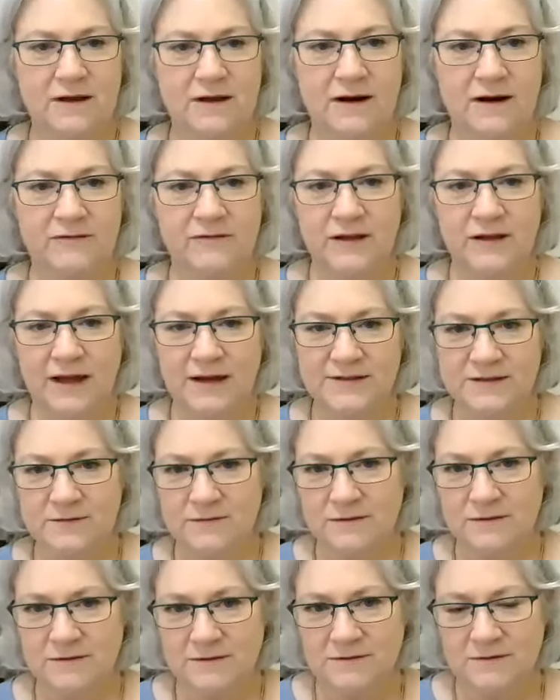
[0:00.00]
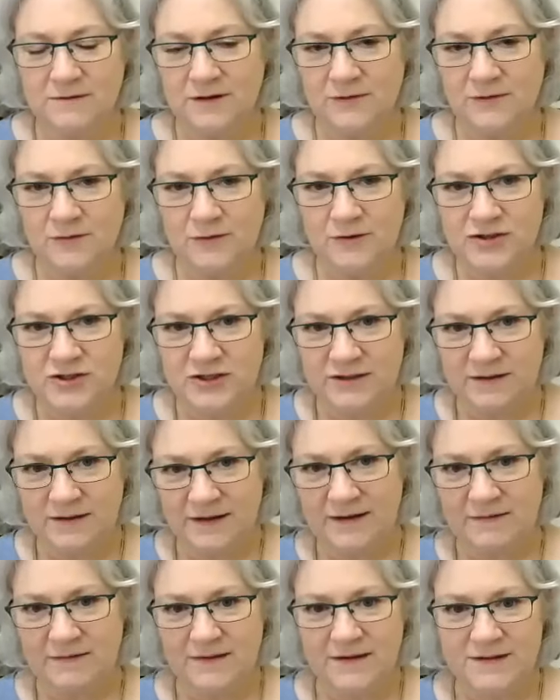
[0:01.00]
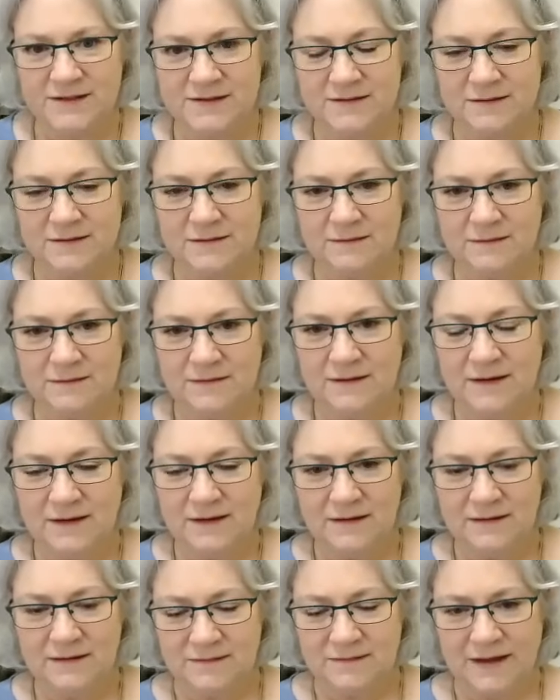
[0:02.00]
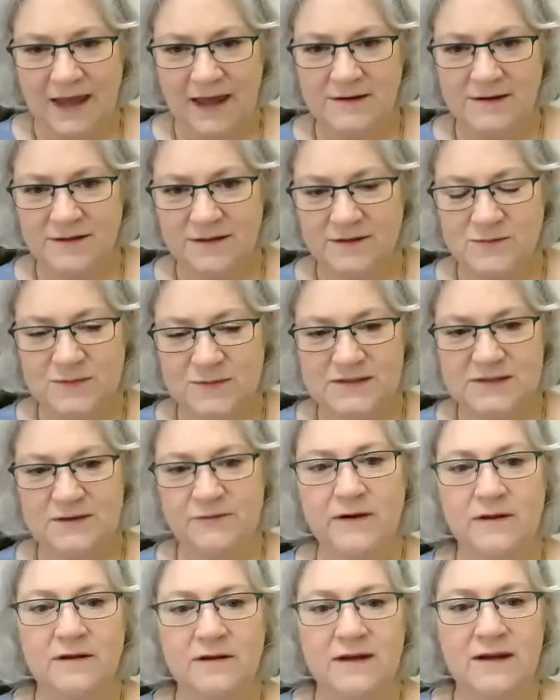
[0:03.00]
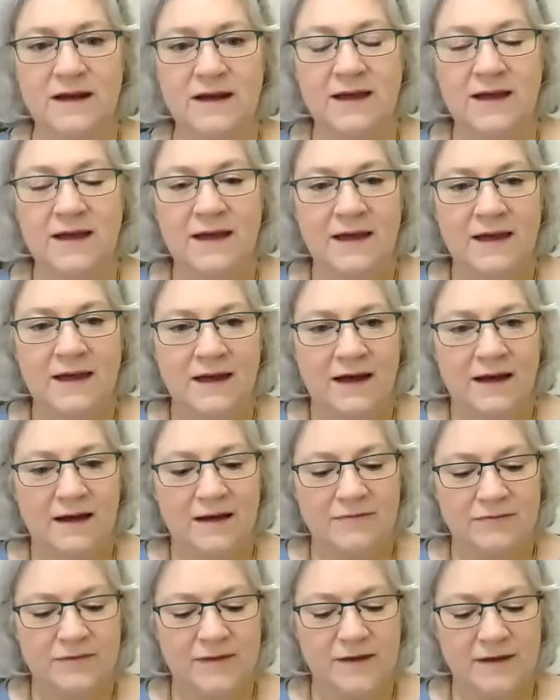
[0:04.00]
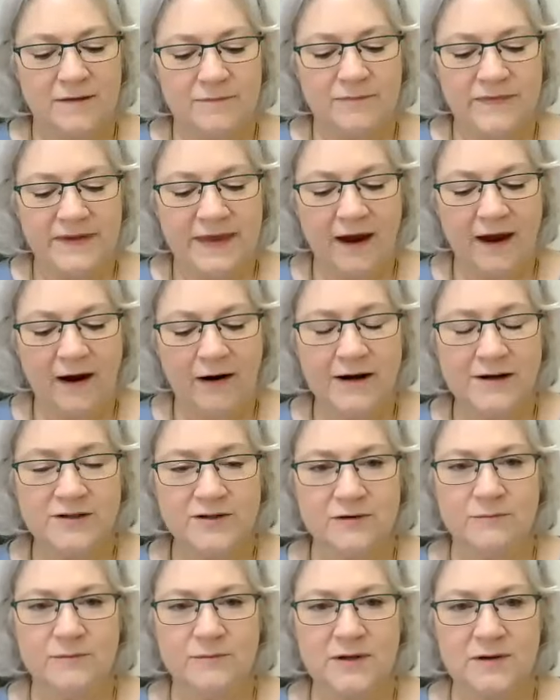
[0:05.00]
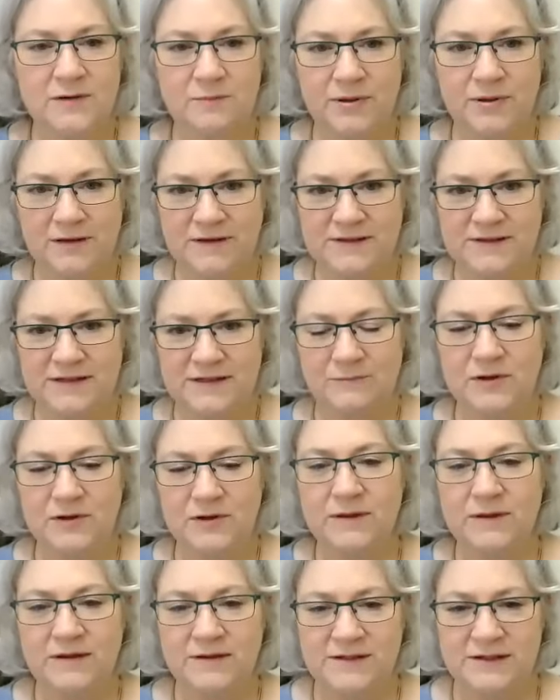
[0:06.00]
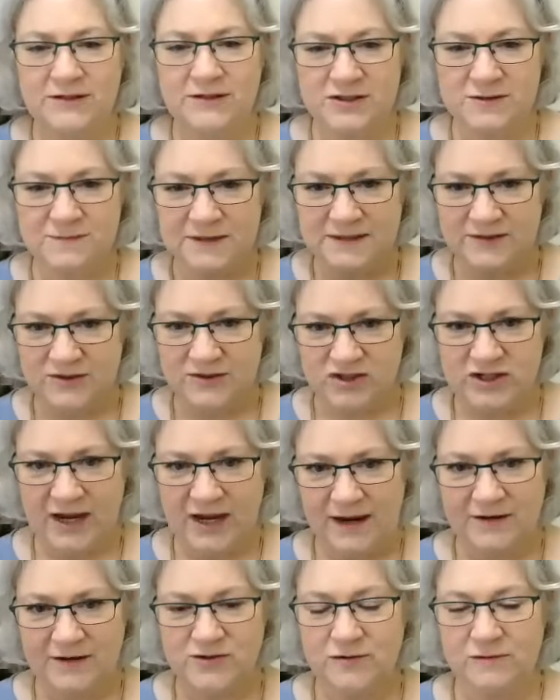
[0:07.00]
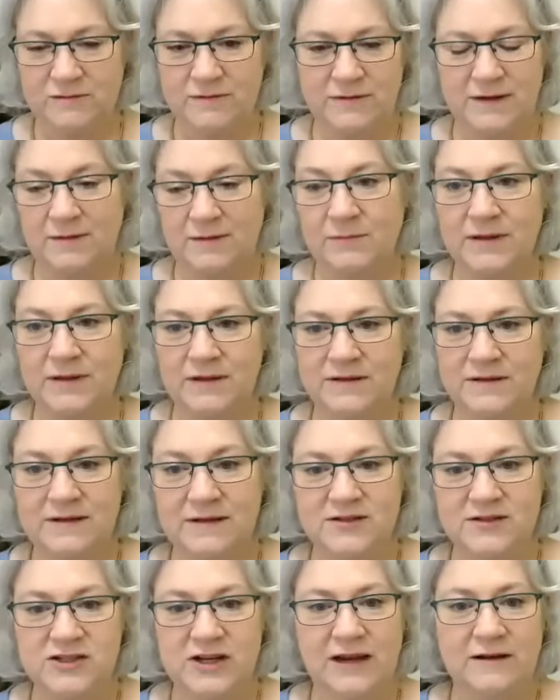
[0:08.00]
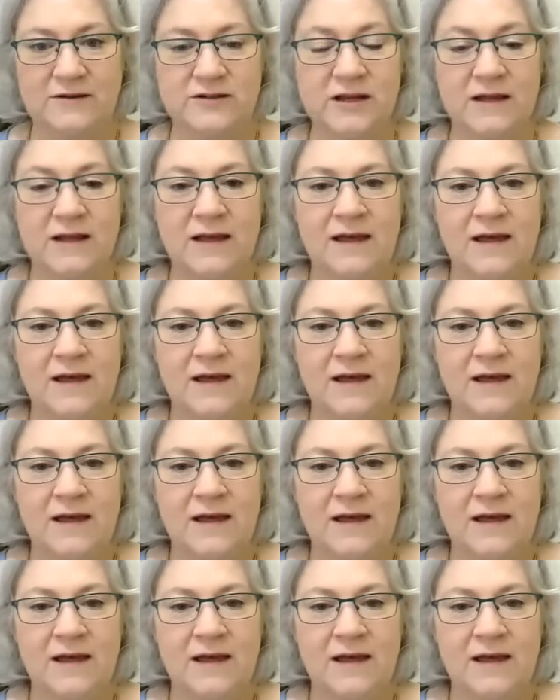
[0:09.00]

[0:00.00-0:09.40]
lot of classical allusion in this canto specifically. The character mutability just means change, or the ability to change.